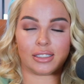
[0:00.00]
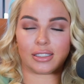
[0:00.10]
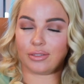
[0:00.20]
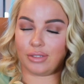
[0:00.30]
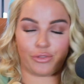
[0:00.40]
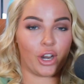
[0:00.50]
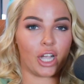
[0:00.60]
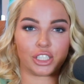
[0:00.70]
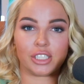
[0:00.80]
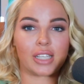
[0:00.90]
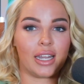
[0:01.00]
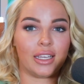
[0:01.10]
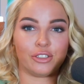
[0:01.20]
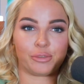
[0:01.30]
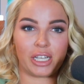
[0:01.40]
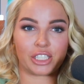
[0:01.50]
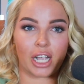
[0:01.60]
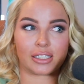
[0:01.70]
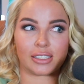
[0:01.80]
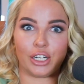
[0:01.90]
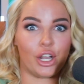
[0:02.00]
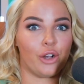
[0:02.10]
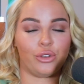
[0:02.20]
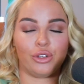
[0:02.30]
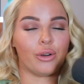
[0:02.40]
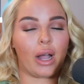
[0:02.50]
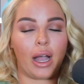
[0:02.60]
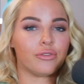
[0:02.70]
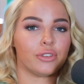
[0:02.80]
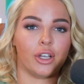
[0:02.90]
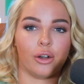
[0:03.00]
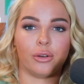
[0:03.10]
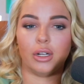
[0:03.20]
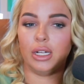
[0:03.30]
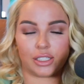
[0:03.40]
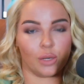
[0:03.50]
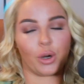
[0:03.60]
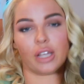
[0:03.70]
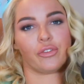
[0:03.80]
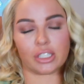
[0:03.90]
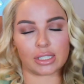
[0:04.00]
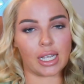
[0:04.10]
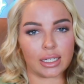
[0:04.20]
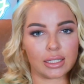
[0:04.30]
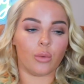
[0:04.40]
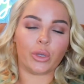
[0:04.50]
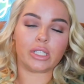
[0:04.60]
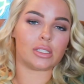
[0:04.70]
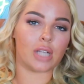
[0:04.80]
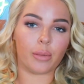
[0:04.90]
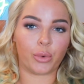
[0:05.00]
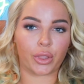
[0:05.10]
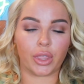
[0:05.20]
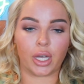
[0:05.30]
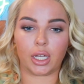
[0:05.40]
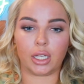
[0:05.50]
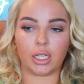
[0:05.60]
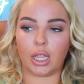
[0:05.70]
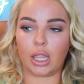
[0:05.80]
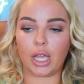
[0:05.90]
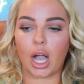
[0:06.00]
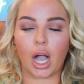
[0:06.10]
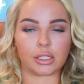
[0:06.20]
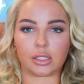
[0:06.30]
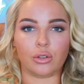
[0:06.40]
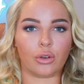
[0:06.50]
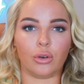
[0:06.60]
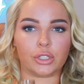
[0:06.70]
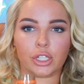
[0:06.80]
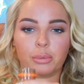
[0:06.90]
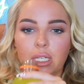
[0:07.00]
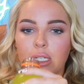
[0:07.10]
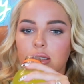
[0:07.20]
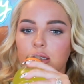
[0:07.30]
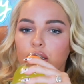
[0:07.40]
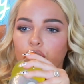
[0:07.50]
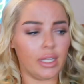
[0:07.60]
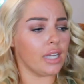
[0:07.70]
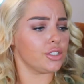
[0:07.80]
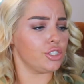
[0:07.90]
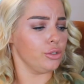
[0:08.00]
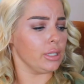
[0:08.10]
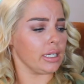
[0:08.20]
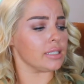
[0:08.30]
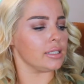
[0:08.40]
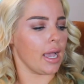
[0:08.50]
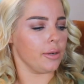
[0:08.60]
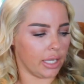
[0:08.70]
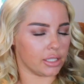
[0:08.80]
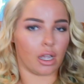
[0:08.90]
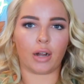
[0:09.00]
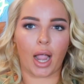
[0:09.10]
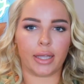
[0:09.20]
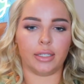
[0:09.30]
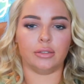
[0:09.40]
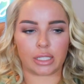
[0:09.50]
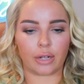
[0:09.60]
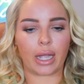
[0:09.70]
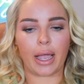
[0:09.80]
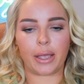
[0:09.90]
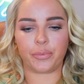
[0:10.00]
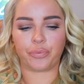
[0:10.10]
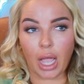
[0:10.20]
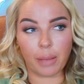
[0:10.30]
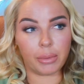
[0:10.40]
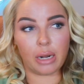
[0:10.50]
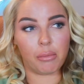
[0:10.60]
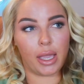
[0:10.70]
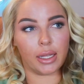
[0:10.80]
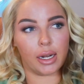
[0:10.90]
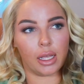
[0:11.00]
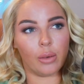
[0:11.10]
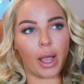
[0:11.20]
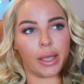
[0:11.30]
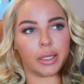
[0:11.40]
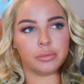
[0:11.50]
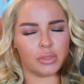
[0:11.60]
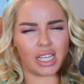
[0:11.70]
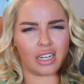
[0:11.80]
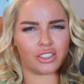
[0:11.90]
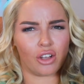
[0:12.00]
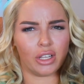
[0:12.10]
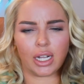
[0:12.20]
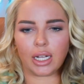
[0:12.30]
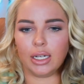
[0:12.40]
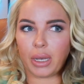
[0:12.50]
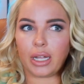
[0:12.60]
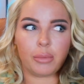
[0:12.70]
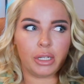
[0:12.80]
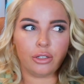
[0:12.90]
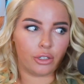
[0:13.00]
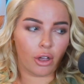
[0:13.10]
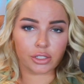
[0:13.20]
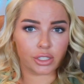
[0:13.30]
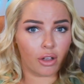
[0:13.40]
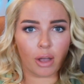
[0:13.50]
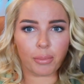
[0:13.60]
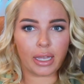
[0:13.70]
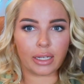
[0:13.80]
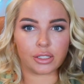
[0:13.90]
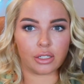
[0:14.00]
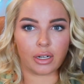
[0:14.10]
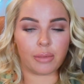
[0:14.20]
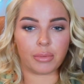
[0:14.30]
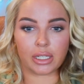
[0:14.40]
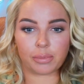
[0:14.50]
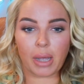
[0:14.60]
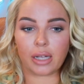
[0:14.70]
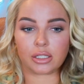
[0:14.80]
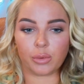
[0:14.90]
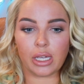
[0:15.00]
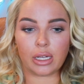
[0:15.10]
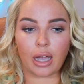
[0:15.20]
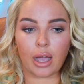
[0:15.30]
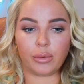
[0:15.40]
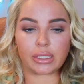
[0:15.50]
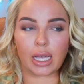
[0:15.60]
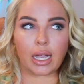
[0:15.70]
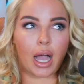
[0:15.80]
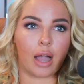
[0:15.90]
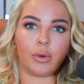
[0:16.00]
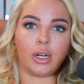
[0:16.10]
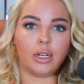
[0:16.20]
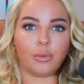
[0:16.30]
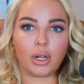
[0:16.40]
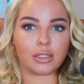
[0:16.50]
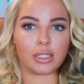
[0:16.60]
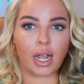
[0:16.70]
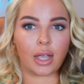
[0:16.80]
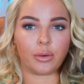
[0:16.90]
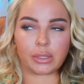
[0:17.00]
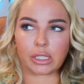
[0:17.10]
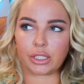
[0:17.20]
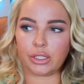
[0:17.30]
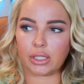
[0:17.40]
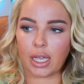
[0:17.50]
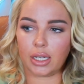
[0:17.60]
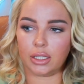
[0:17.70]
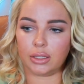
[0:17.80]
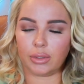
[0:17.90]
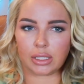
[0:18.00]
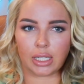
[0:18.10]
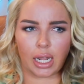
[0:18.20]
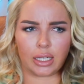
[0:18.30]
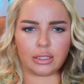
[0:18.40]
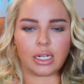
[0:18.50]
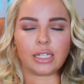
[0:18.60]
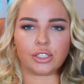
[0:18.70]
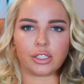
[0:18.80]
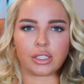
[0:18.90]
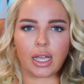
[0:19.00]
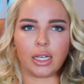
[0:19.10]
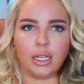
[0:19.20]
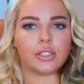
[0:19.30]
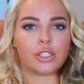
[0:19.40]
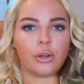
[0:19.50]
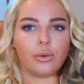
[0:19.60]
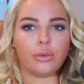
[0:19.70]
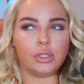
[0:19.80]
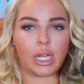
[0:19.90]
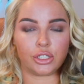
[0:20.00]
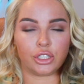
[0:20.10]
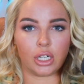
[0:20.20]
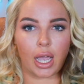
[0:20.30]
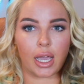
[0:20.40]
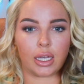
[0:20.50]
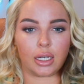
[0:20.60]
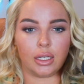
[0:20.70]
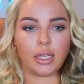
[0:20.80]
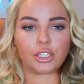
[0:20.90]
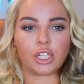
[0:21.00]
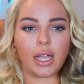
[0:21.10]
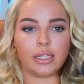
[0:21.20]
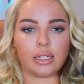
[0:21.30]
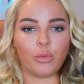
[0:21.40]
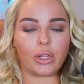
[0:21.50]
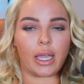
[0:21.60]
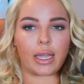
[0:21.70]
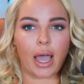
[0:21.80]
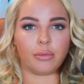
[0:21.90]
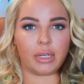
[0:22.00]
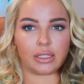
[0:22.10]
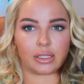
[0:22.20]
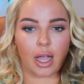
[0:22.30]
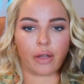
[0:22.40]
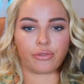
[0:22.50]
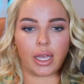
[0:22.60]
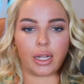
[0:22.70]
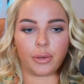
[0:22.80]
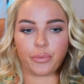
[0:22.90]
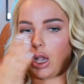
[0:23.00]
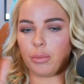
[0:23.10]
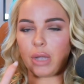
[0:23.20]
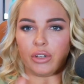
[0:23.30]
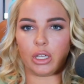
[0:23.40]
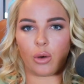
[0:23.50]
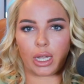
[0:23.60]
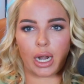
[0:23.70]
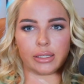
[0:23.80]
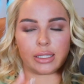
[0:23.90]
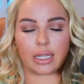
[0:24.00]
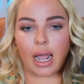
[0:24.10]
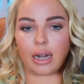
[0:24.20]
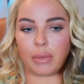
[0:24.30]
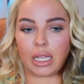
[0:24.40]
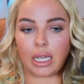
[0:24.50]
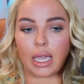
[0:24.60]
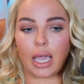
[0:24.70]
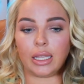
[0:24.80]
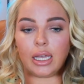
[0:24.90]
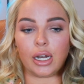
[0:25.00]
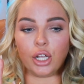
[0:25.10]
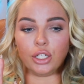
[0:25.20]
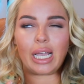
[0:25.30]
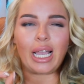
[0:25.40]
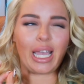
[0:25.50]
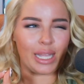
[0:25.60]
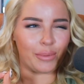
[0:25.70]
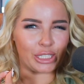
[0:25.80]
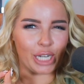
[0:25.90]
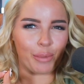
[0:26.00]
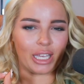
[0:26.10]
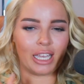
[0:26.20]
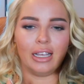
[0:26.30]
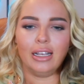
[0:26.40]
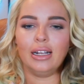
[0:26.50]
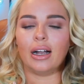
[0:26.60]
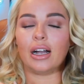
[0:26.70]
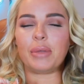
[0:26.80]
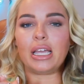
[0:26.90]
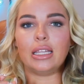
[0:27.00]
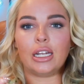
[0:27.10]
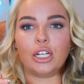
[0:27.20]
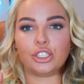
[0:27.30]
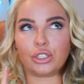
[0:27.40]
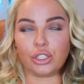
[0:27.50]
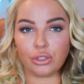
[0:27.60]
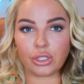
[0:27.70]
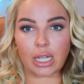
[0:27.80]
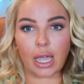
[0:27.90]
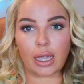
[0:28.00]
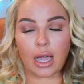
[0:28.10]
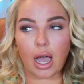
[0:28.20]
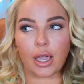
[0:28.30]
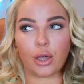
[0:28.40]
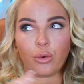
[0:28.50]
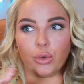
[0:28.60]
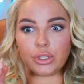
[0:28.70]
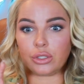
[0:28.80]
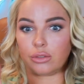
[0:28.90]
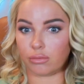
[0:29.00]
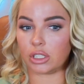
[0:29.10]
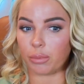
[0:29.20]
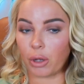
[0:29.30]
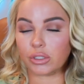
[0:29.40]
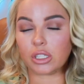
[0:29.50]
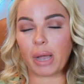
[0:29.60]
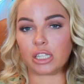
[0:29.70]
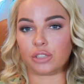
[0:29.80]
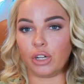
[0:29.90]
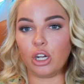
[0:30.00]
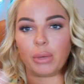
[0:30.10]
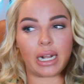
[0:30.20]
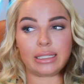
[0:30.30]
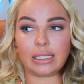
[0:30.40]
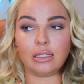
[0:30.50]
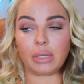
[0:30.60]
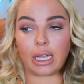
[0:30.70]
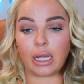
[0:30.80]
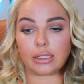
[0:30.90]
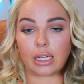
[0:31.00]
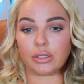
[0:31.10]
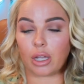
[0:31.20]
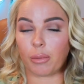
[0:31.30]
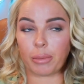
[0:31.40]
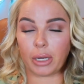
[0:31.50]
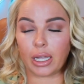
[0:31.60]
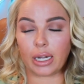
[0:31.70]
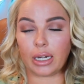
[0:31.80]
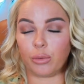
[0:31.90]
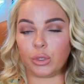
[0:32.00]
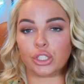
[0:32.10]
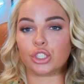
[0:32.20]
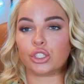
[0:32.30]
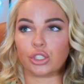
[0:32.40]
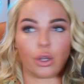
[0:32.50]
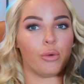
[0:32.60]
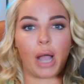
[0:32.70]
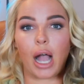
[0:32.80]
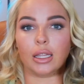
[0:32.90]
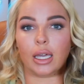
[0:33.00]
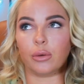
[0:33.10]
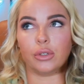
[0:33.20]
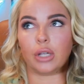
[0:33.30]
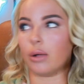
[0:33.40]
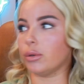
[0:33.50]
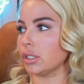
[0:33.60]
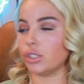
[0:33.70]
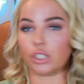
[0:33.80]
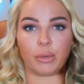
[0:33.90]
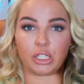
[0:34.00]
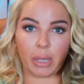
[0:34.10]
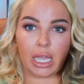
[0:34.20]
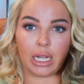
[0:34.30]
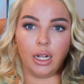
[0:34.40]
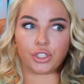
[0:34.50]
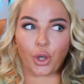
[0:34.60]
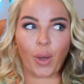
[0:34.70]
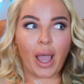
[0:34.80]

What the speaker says: and if you're actually signing those paychecks, then no, you don't have to go into work if you're sick. Can we stop with the hustle culture, please? Yes, to an extent, it's all right. It's okay. I'm gonna make it anyway. Is that a song lyric? But I mean, y'all saw on my Instagram this past week, I was like, I wanted to work today. What was it, Tuesday? What's today? Today's Thursday. Yeah, so yesterday I did more like admin stuff and got really organized and then had a meeting and then went shopping. And then Tuesday I was supposed to batch film, but I didn't because I was on my period and it was so bad. Like I was in so much pain. So